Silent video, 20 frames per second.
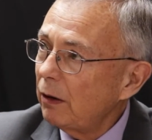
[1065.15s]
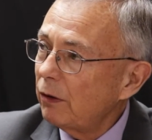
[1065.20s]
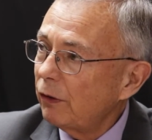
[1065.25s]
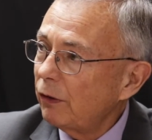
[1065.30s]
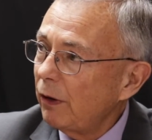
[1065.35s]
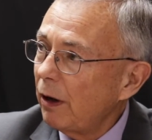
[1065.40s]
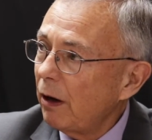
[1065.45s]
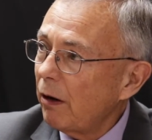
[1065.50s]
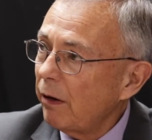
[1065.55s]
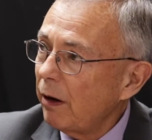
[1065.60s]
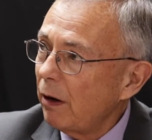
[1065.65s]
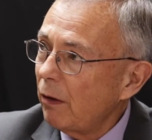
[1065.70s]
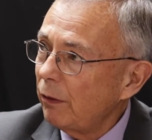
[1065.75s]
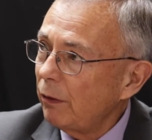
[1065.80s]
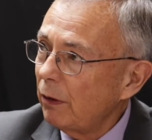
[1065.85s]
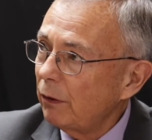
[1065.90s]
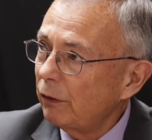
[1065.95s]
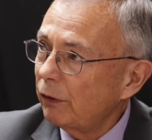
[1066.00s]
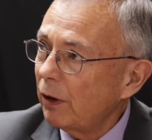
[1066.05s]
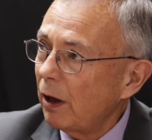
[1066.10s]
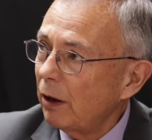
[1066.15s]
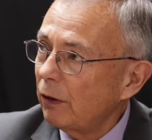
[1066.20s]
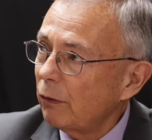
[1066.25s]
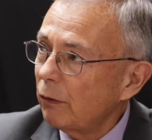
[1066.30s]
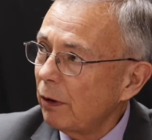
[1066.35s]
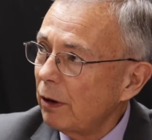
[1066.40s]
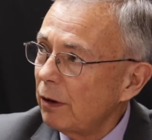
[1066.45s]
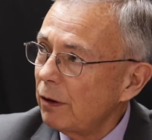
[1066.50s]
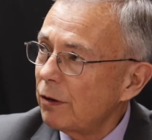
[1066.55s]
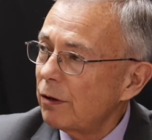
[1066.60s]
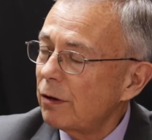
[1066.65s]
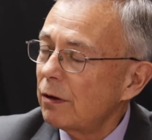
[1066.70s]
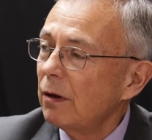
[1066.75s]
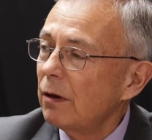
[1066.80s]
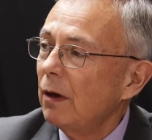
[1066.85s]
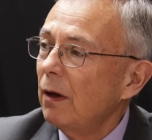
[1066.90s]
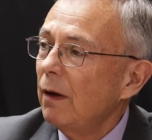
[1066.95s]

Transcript: scenario in those countries?